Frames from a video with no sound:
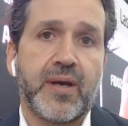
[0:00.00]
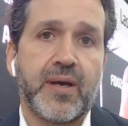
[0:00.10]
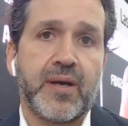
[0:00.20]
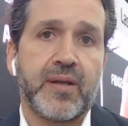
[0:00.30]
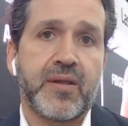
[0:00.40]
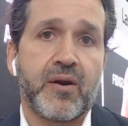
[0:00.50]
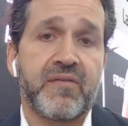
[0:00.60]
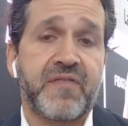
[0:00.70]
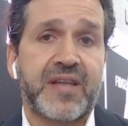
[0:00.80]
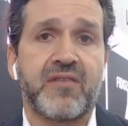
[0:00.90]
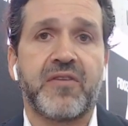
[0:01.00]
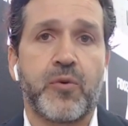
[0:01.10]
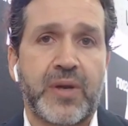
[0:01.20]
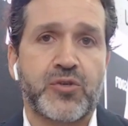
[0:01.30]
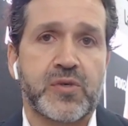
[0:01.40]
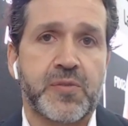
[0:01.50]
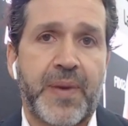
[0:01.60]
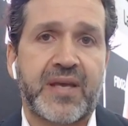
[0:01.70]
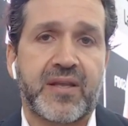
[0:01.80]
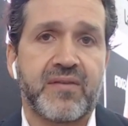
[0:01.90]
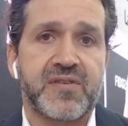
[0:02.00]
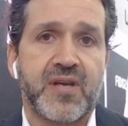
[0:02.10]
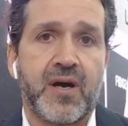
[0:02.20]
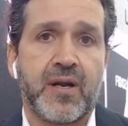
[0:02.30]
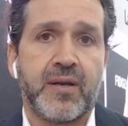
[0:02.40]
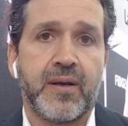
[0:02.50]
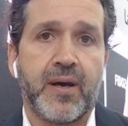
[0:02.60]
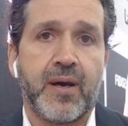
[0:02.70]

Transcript: that are effectively retrospectives on